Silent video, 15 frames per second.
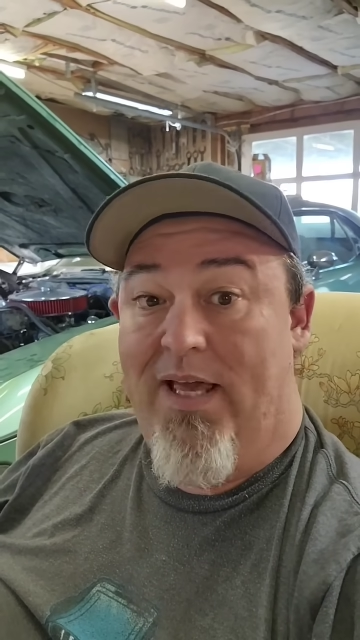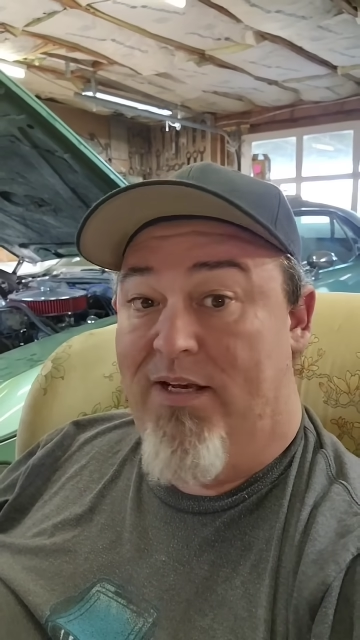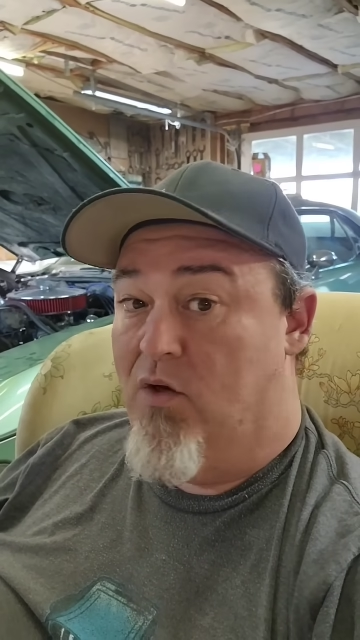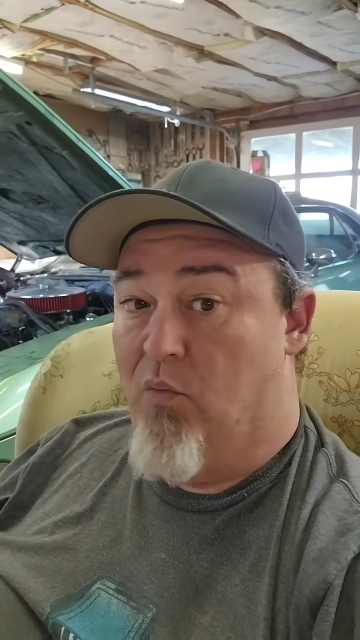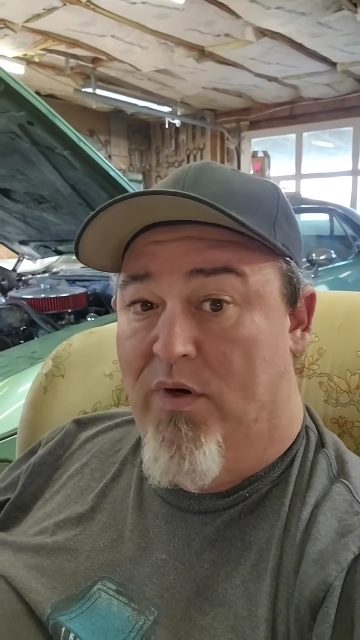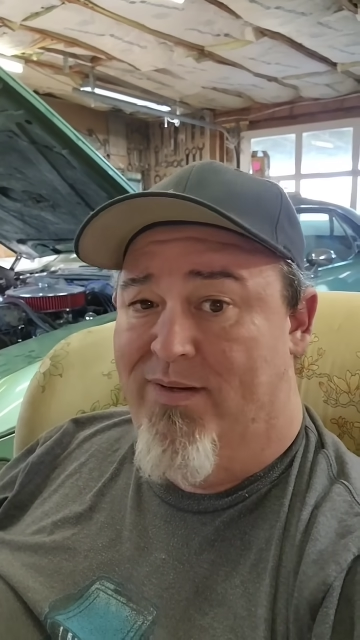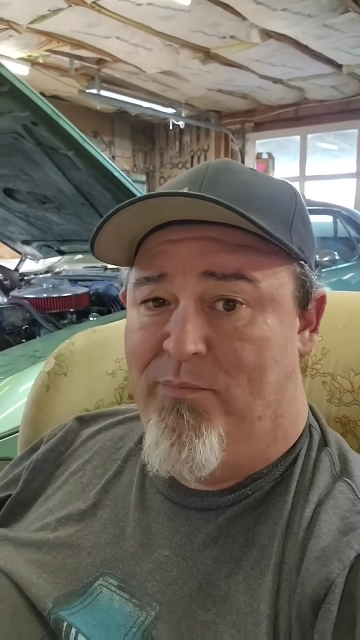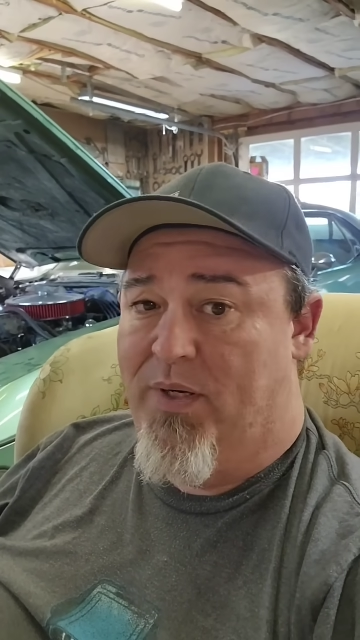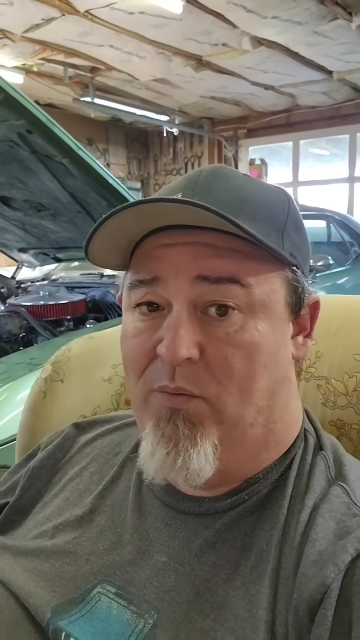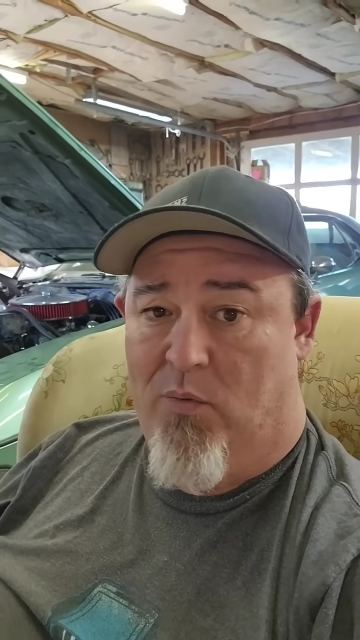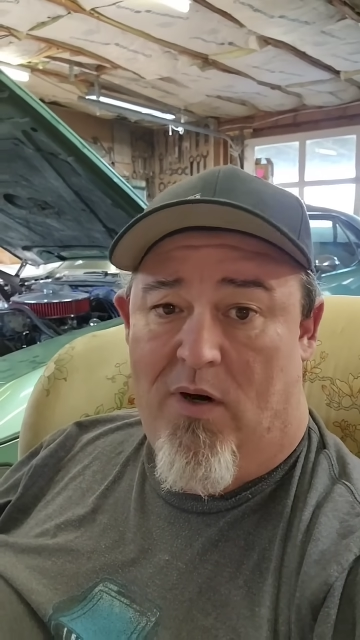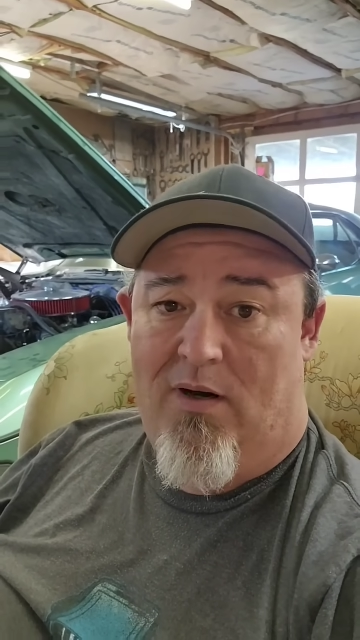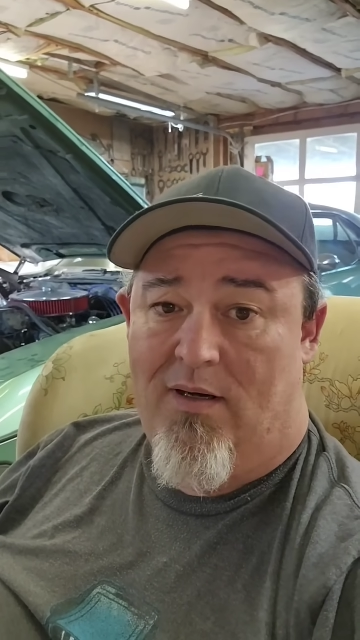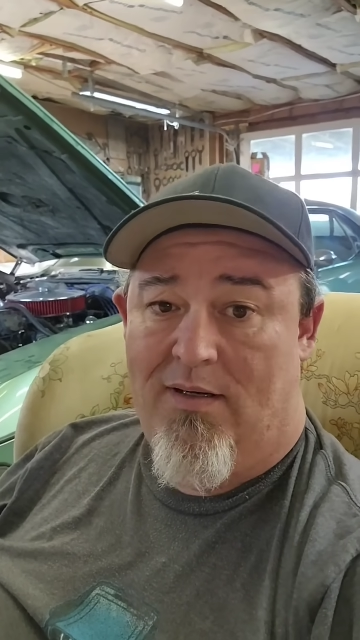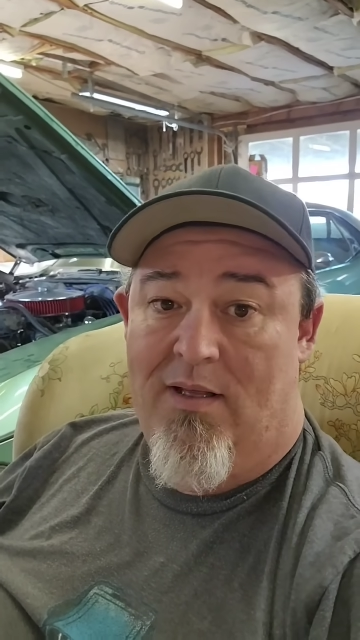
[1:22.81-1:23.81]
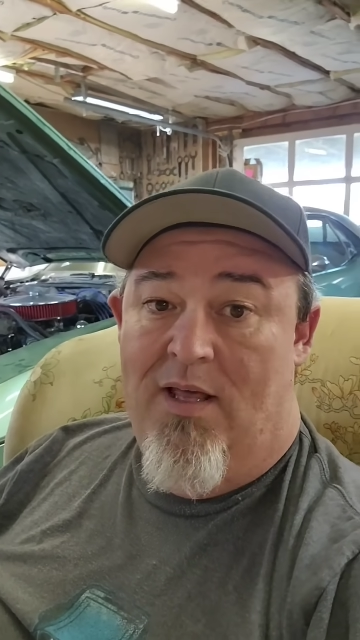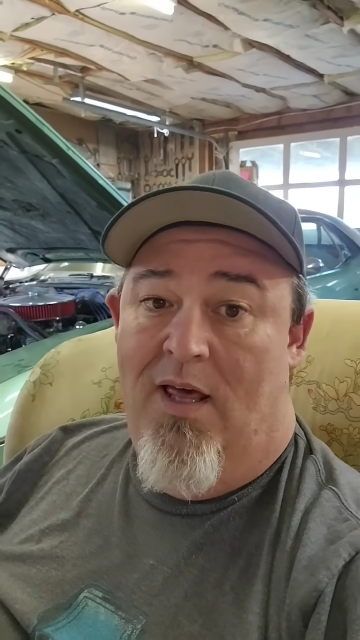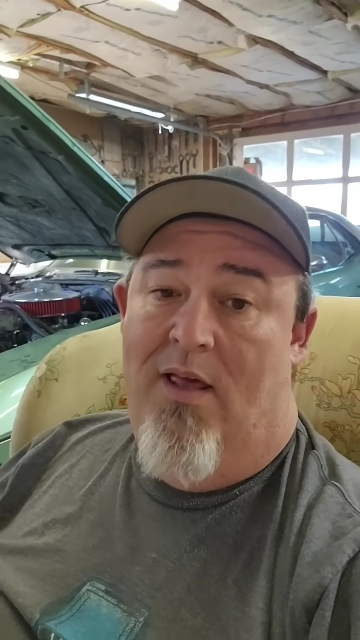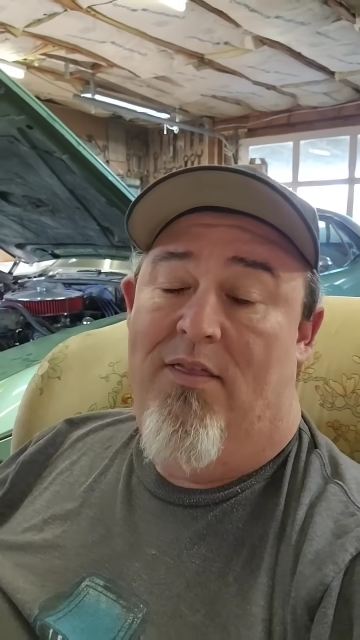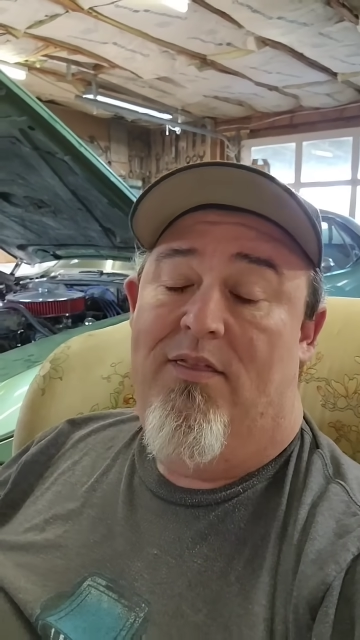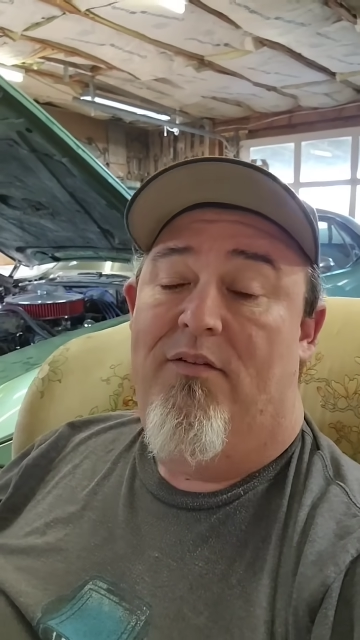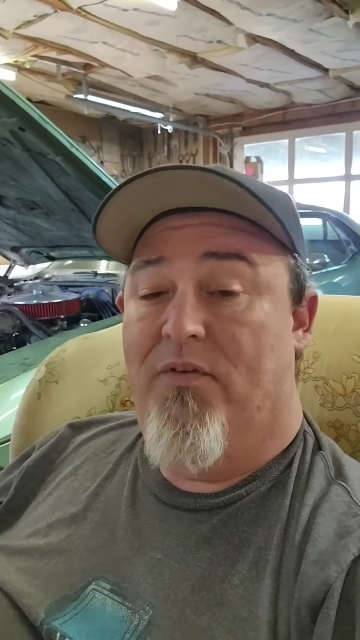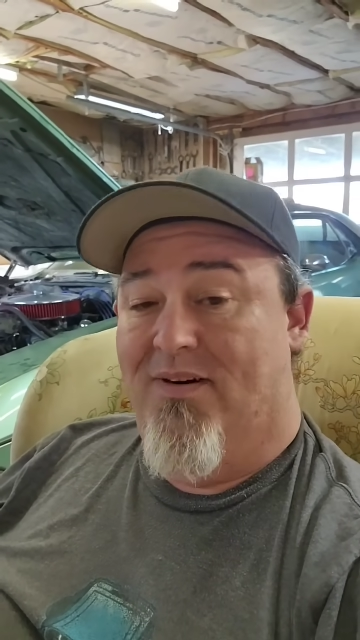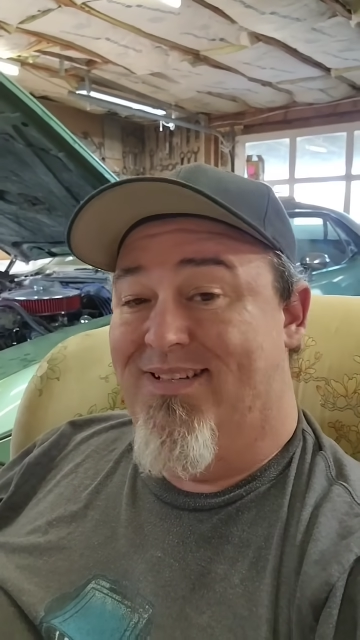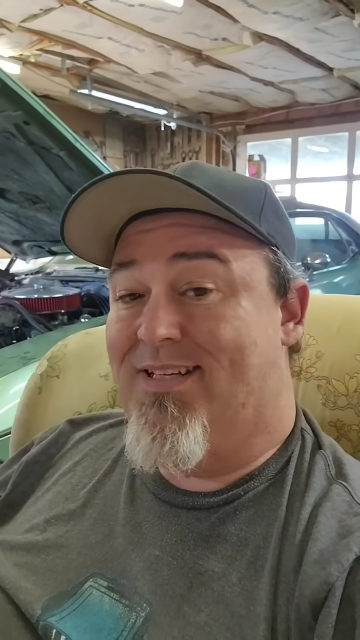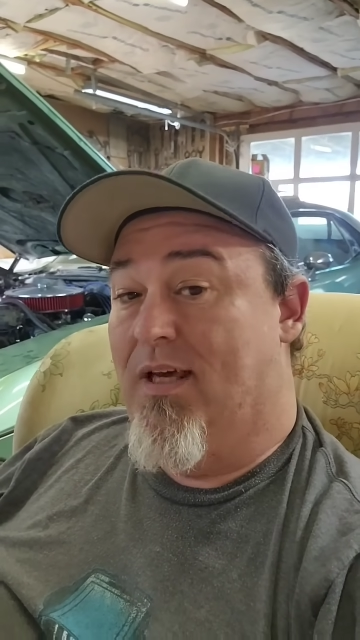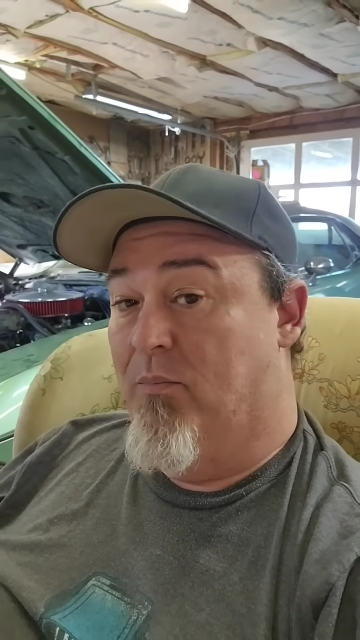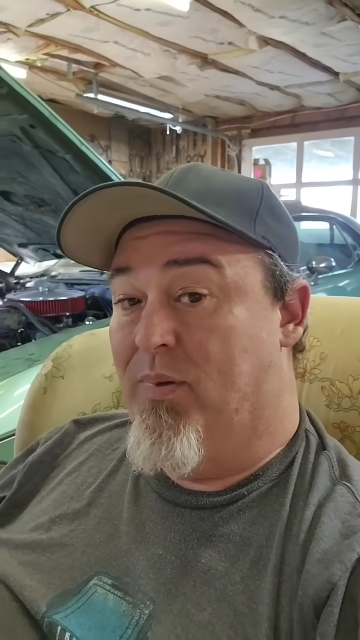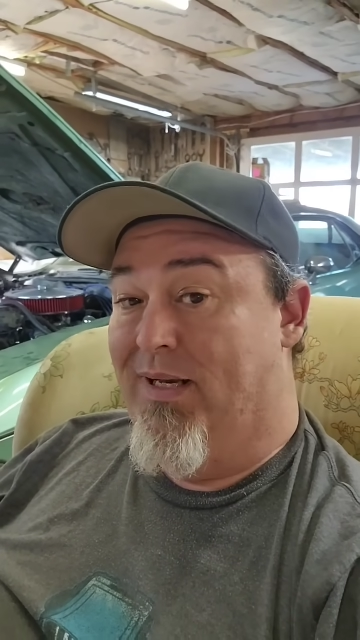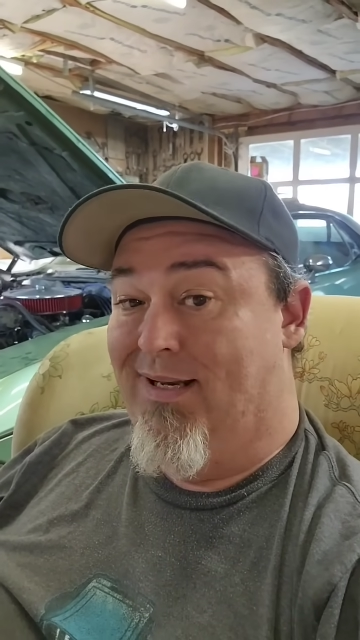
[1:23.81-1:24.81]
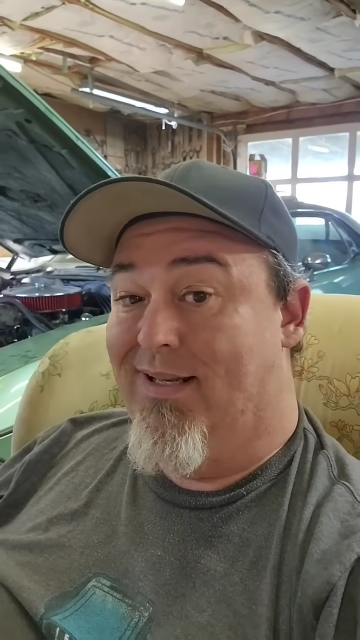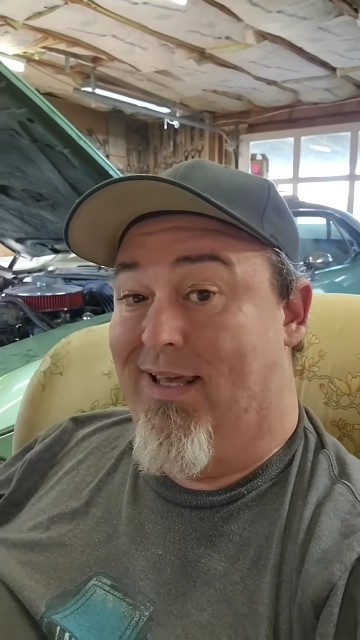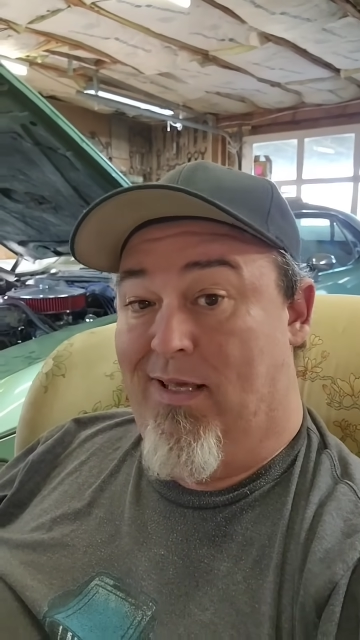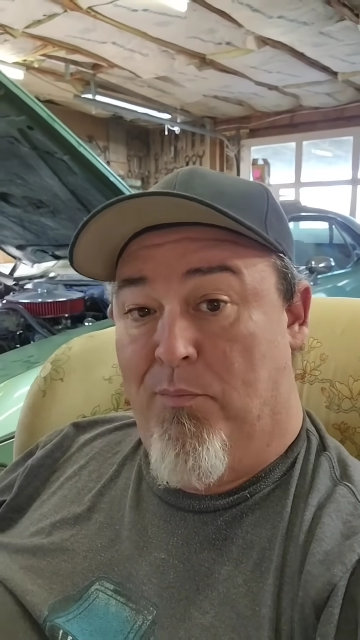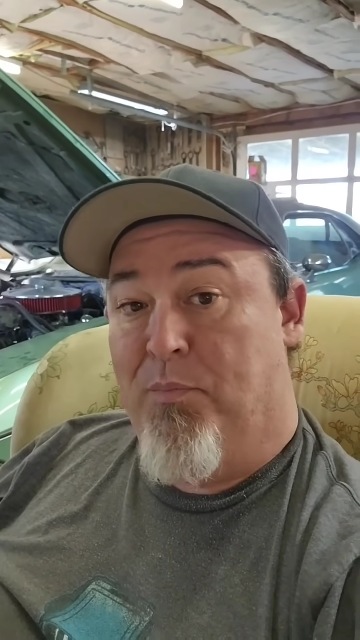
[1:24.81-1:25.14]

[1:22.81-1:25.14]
And you wouldn't be wrong. The first company to